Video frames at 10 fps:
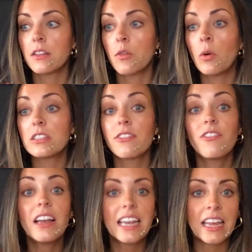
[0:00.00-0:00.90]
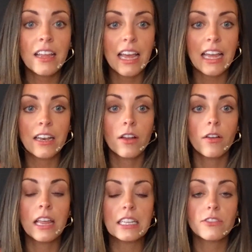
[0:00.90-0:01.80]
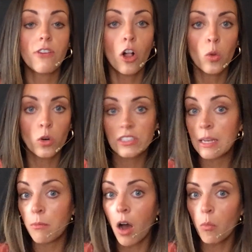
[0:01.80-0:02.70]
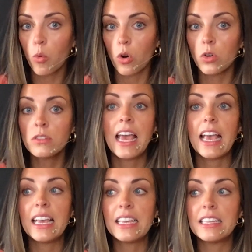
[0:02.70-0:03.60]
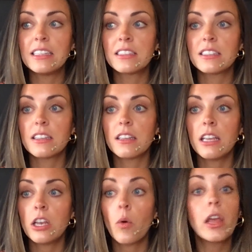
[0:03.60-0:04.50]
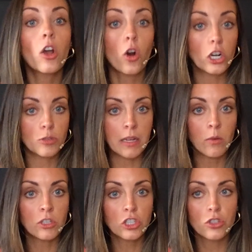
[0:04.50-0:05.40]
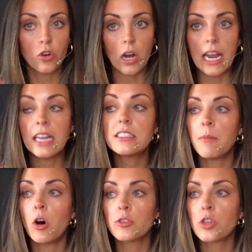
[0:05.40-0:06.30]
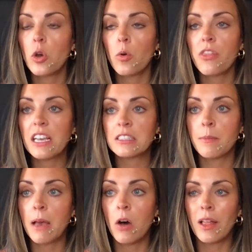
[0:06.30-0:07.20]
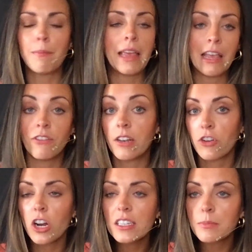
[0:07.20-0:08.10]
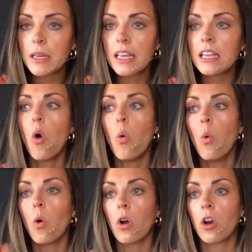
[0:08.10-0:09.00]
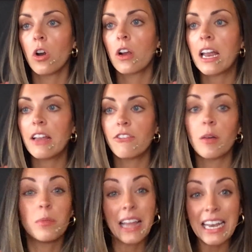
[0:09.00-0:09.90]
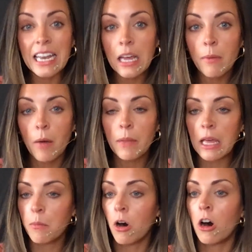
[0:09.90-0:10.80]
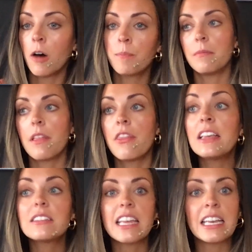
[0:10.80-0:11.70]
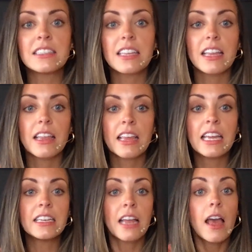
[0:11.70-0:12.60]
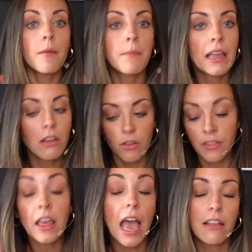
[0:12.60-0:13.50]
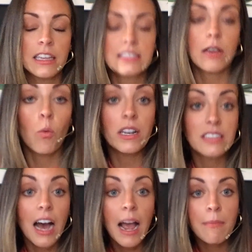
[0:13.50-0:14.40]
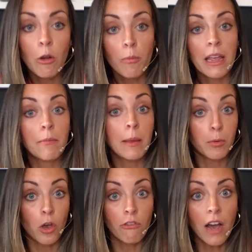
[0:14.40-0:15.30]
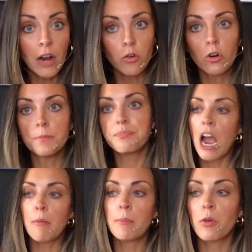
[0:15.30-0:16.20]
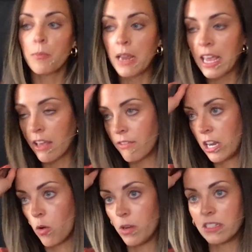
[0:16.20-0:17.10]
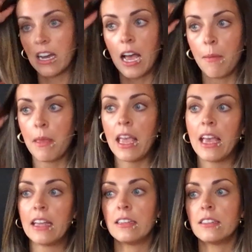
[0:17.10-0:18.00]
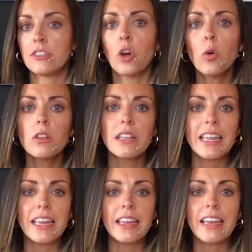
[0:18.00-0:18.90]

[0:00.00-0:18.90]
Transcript: what's funny and gets followers in mom world is, you know, encouragement, which is great. Also things about like making fun of your husband or kind of complaining about being a mom. These things can make, they at least at one time they were making people go viral. I remember making a video one time and totally